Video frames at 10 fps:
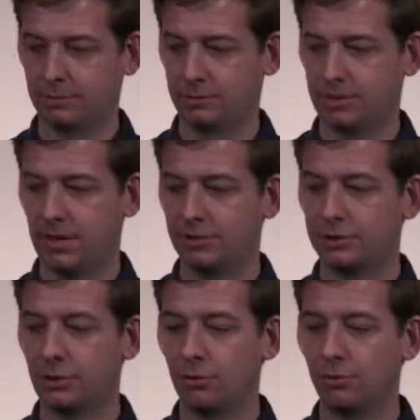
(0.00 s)
Okay,
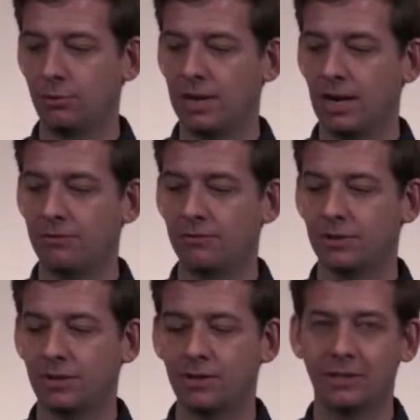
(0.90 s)
so we have,
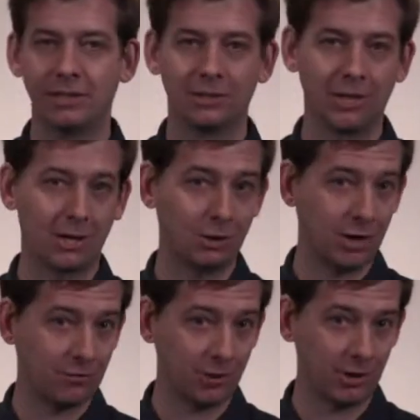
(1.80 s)
like a
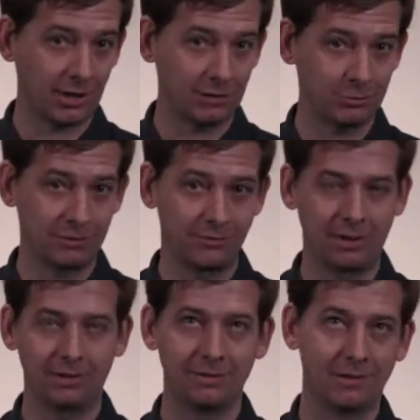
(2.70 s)
lot of archives, we've
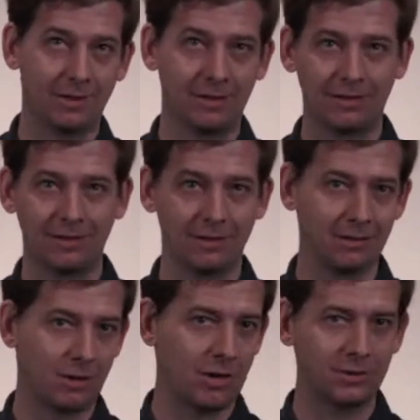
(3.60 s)
got a
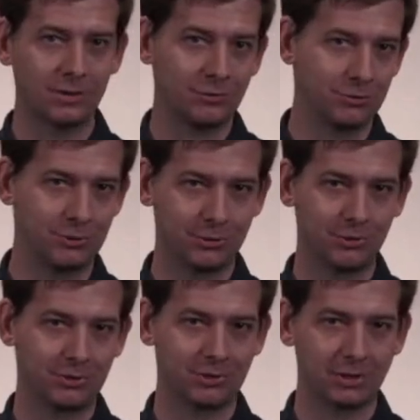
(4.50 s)
lot of different
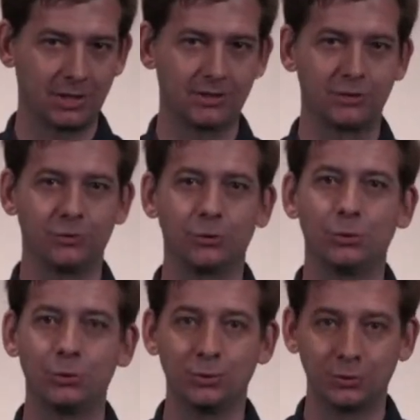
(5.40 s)
resources, a lot of different
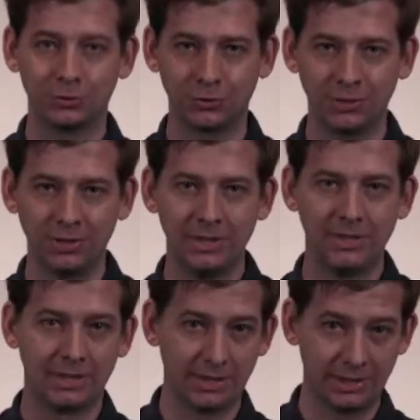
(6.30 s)
tools for
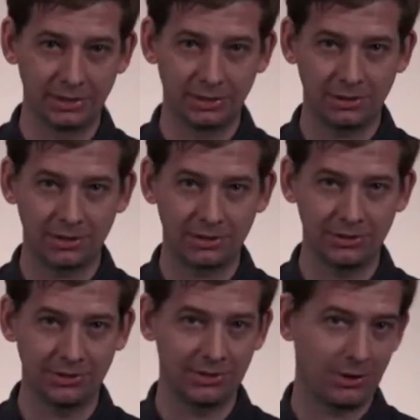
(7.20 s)
getting into
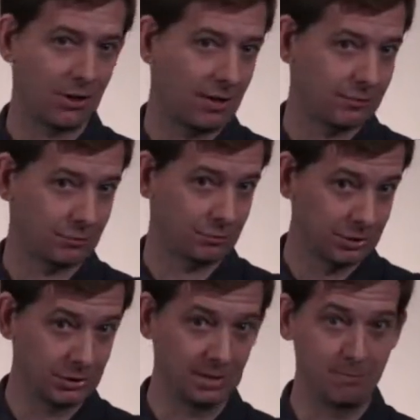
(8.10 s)
collections. And archives are really
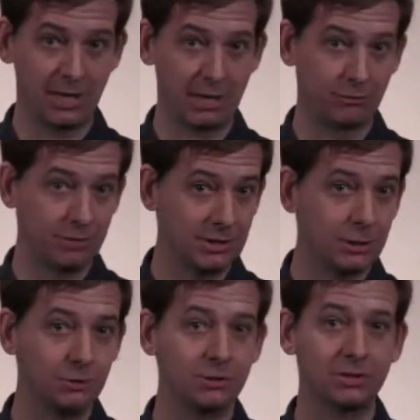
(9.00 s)
good at making really
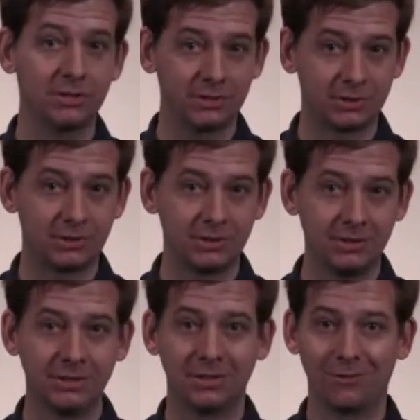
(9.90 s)
huge lists
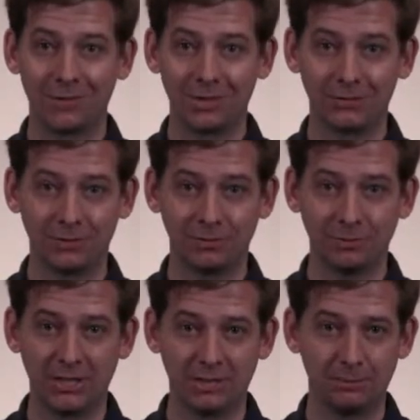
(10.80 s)
of lots of
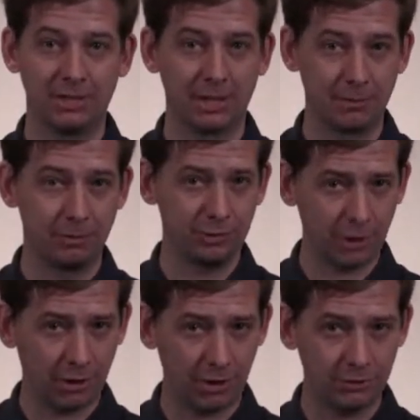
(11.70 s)
information, but it can be really
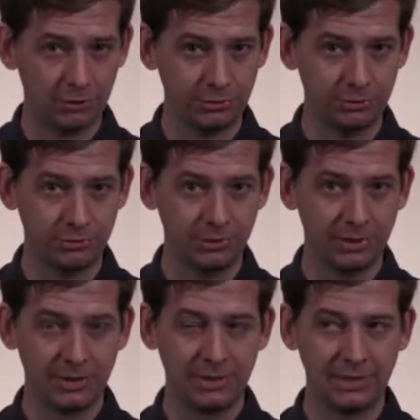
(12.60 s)
hard to,
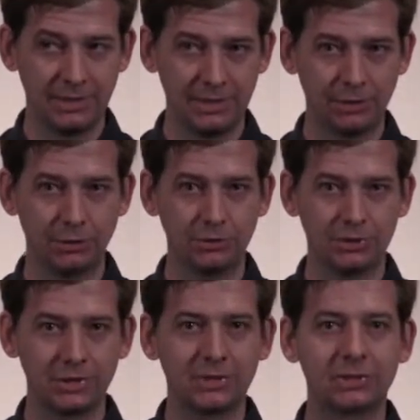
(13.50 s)
in those
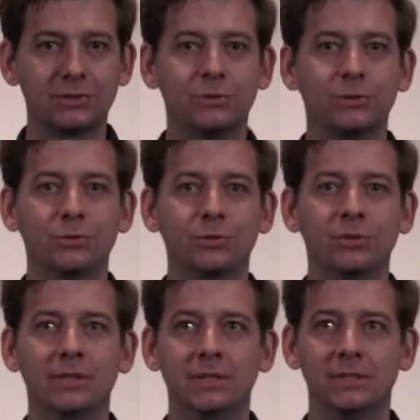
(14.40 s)
lists, to
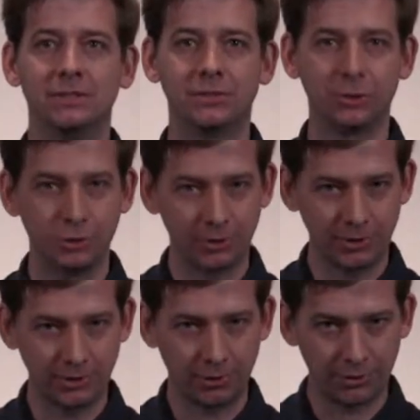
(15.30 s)
zero in
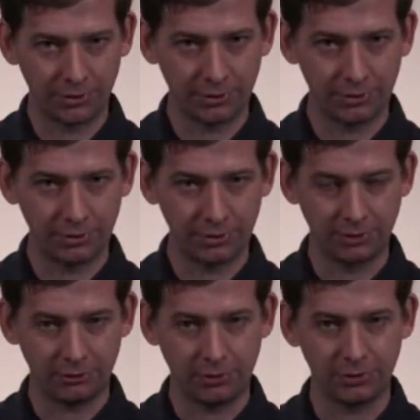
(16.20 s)
on the thing that you're
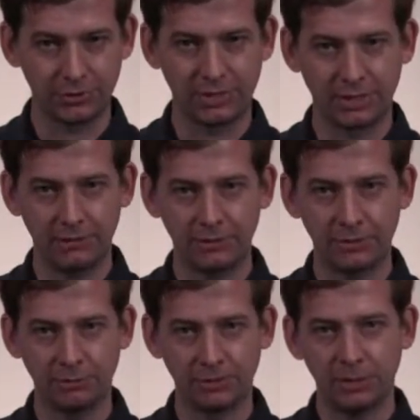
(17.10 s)
looking for. So I'm going to give you
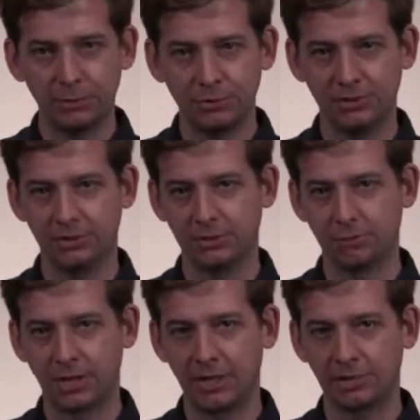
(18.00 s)
some tips and some
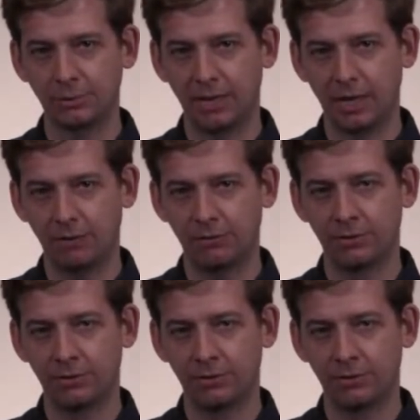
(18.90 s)
guides that we have